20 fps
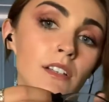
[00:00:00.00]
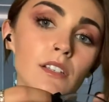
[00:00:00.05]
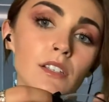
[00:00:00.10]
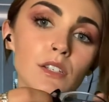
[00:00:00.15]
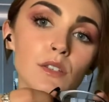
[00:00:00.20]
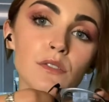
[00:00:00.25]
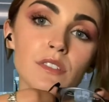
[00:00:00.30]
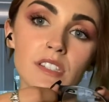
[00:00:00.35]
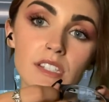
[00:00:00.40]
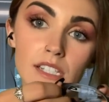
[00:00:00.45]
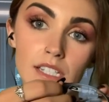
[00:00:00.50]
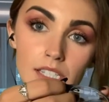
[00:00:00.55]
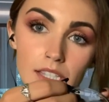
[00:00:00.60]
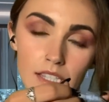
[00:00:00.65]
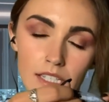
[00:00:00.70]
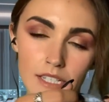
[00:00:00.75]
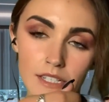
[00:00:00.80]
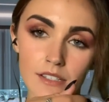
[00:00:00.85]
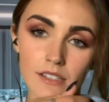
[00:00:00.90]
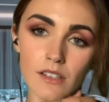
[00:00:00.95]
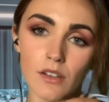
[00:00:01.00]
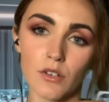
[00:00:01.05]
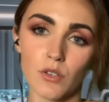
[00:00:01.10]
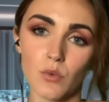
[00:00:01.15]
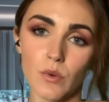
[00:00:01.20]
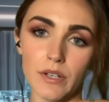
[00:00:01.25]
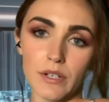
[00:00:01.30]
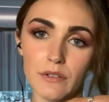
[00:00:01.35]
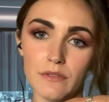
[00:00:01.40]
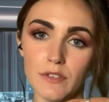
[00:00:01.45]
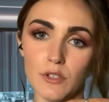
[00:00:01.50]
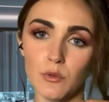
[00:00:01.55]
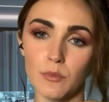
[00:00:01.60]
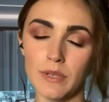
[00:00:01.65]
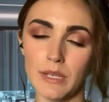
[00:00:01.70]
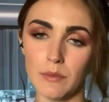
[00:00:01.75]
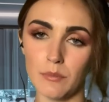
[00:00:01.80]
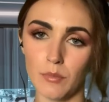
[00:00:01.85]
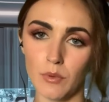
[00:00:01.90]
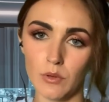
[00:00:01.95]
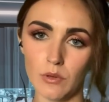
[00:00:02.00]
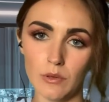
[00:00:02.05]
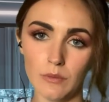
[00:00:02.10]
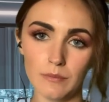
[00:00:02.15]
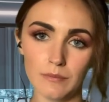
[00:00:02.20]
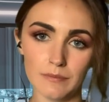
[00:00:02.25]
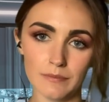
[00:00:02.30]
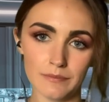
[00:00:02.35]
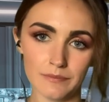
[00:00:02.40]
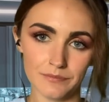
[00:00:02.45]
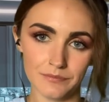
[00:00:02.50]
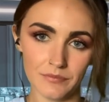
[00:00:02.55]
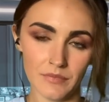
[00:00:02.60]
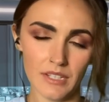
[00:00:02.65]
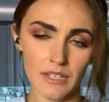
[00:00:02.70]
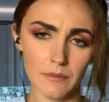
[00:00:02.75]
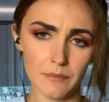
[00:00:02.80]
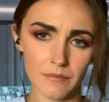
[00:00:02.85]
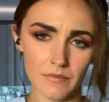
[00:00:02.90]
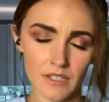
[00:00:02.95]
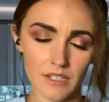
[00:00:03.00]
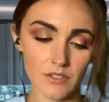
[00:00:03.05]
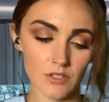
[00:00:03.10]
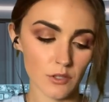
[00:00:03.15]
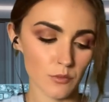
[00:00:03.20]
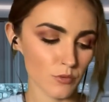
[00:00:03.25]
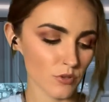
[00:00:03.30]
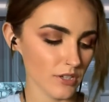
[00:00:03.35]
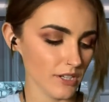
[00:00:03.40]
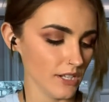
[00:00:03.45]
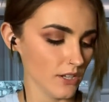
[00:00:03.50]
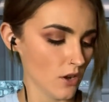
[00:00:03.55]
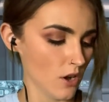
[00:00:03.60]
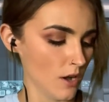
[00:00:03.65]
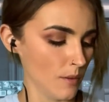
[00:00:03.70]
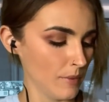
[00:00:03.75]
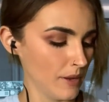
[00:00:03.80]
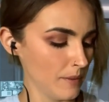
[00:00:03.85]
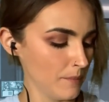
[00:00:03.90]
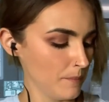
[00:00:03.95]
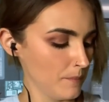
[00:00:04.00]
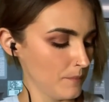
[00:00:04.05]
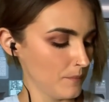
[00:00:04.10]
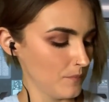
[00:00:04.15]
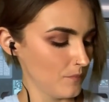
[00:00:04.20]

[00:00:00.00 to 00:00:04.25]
You've seen these on quite a few people. Yep, these are pretty common.